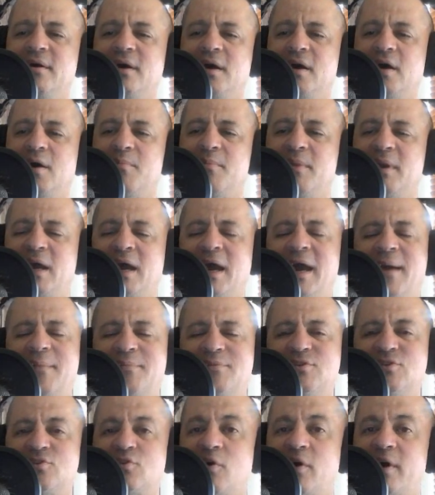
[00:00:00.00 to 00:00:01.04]
But I
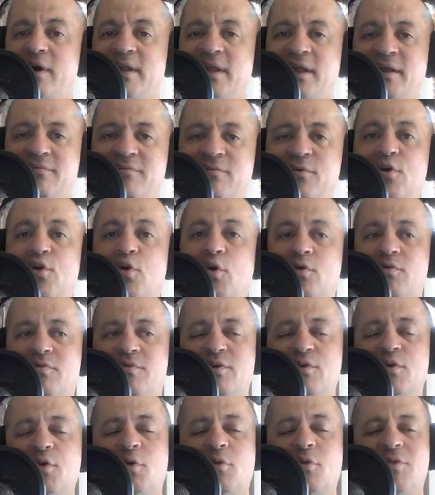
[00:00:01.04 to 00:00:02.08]
am sorry that if
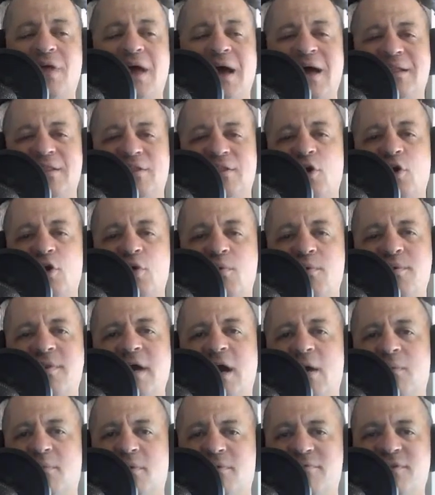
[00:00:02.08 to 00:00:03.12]
you go that long
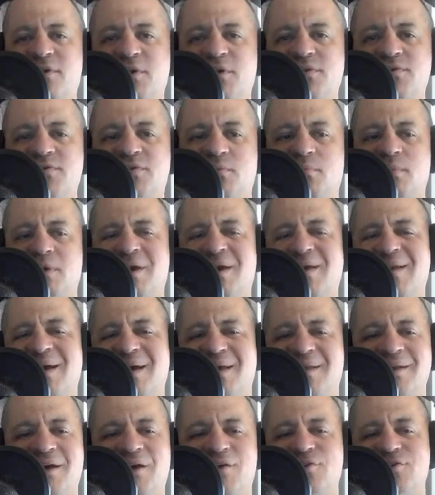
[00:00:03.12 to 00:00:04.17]
without reviews from me, and
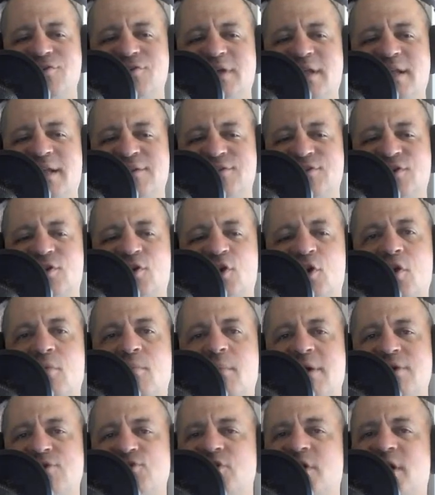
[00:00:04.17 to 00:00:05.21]
I understand that's going to
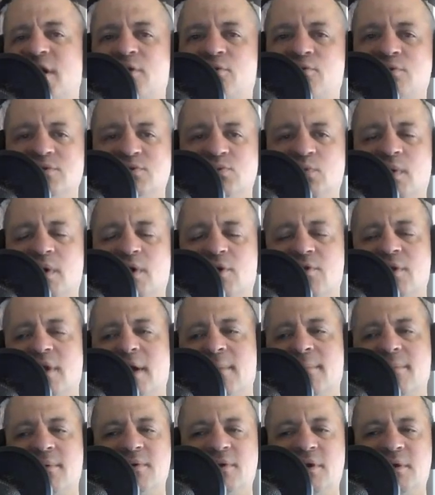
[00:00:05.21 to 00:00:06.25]
hurt my channel as well,
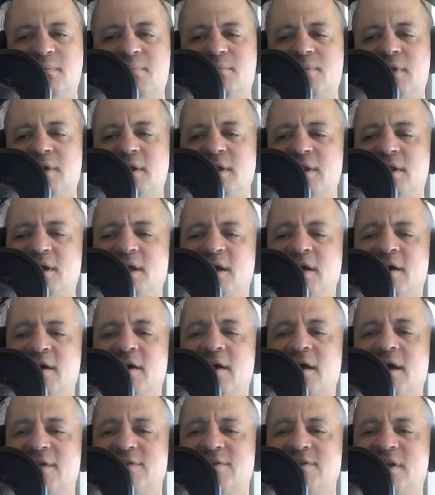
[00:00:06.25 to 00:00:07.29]
not putting the
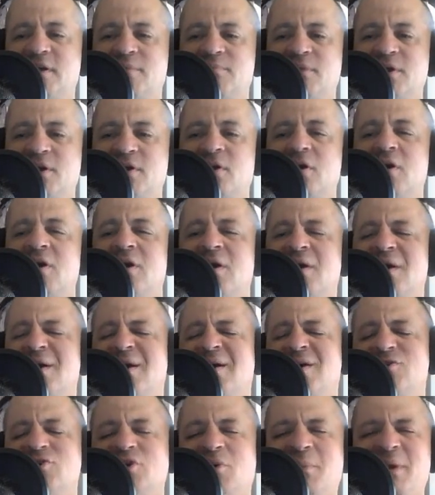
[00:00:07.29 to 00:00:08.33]
content up there.
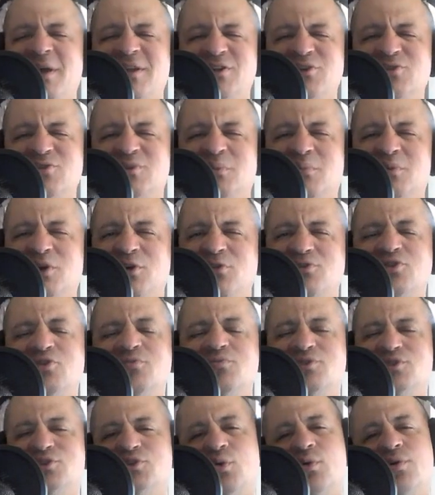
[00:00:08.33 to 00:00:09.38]
So I may do some
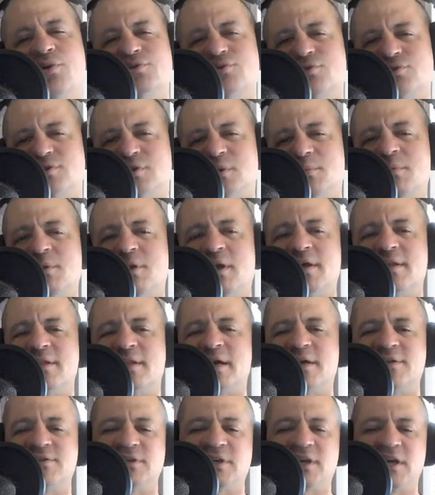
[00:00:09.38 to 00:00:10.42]
YouTube shorts or something like
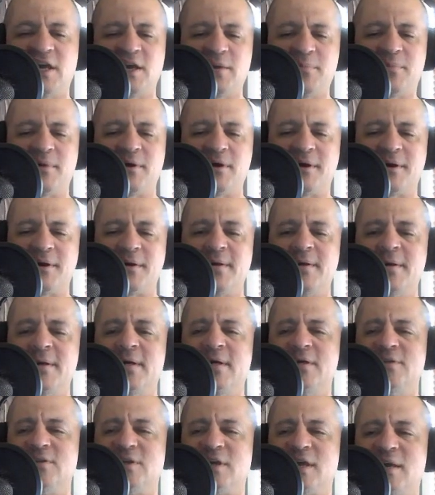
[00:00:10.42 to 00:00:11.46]
that to keep
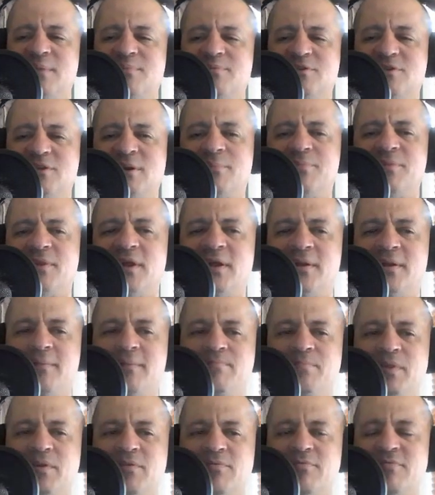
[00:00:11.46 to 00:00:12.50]

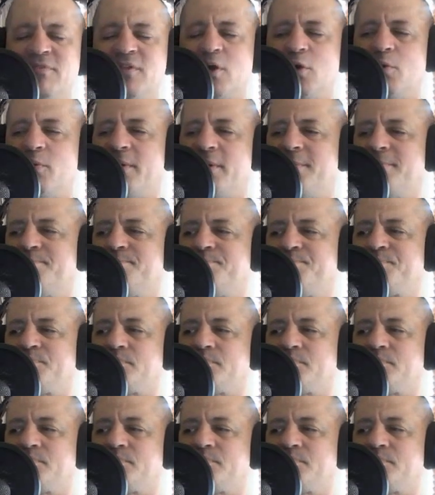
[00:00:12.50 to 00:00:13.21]
something flowing.